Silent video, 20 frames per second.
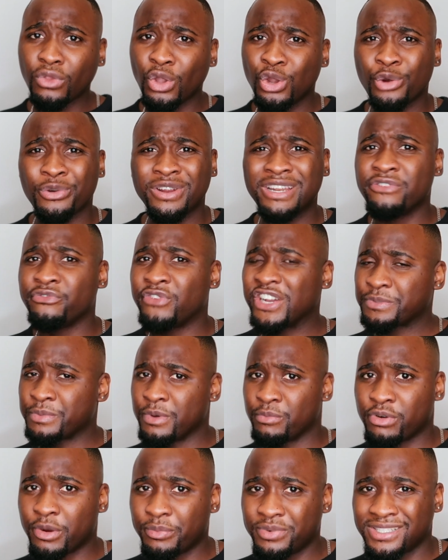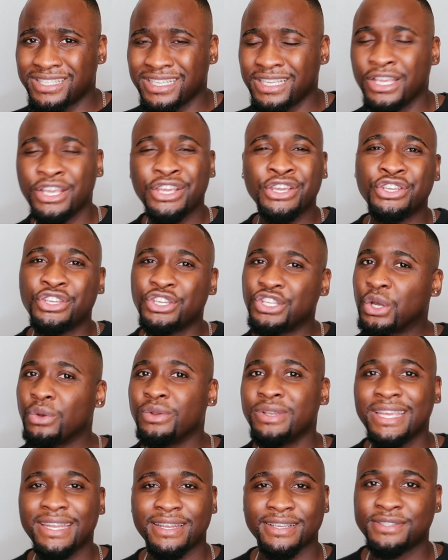or an investment property, you
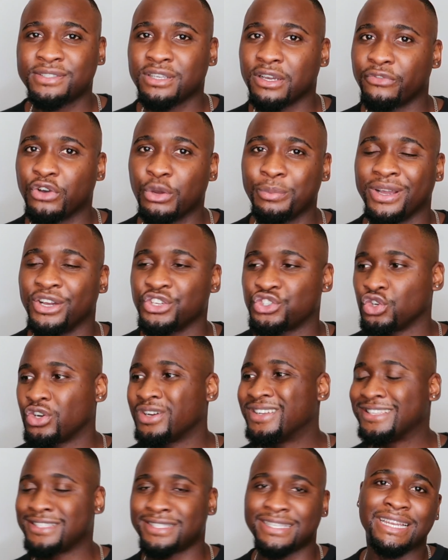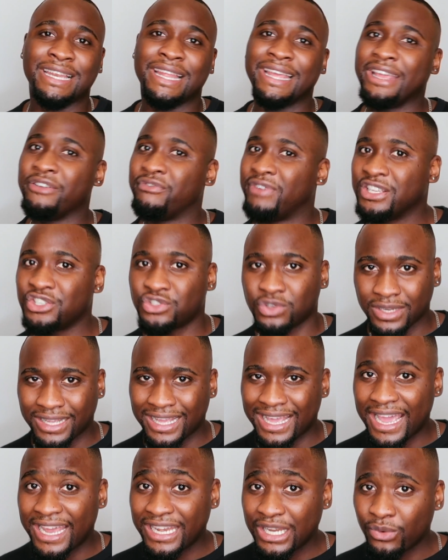don't need a C of O because you're going to sell it
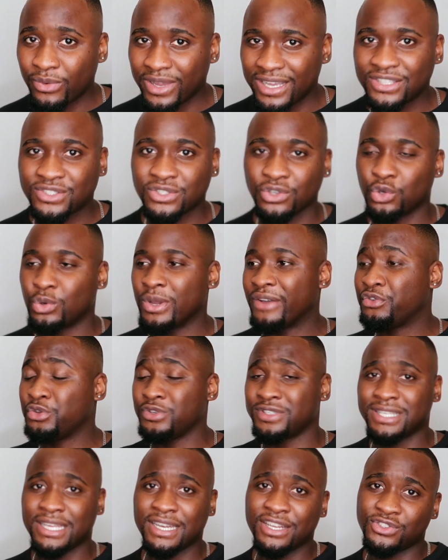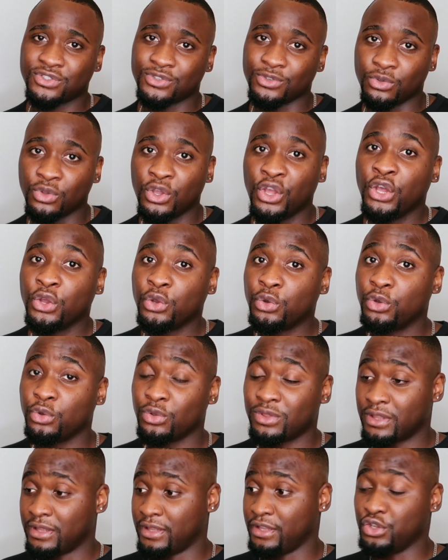eventually anyway. So whoever you sell it to,
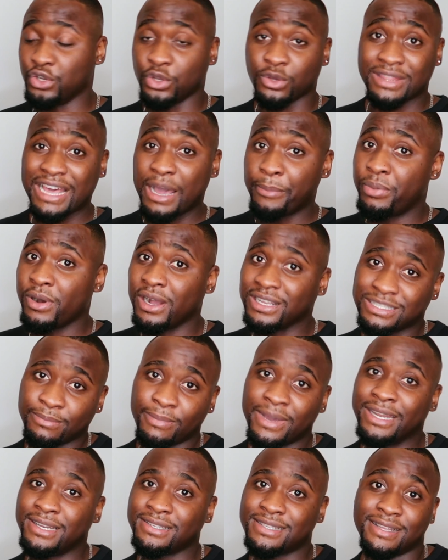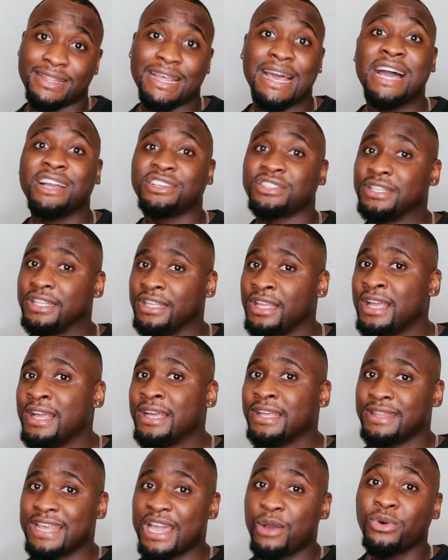that person might decide that actually
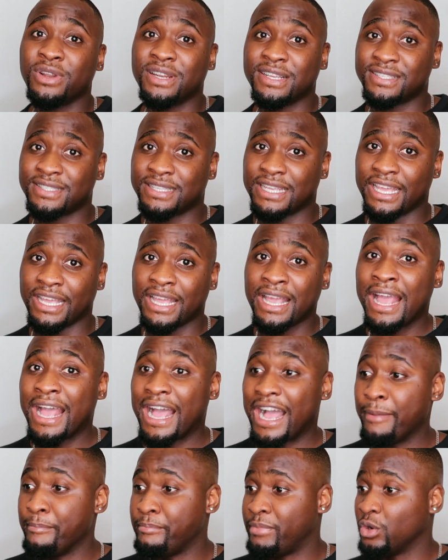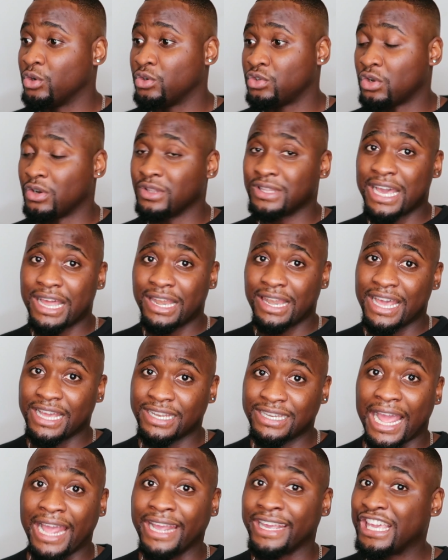they want to stay and build on that
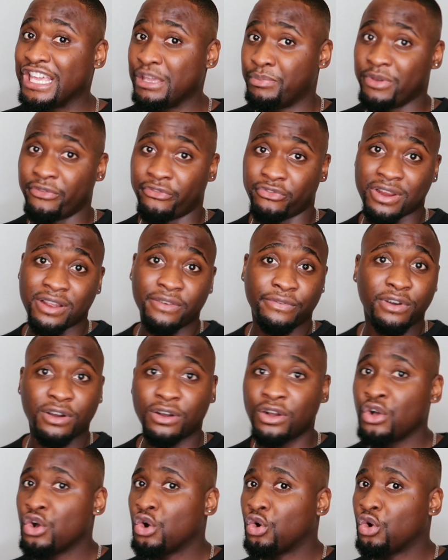land and keep it forever,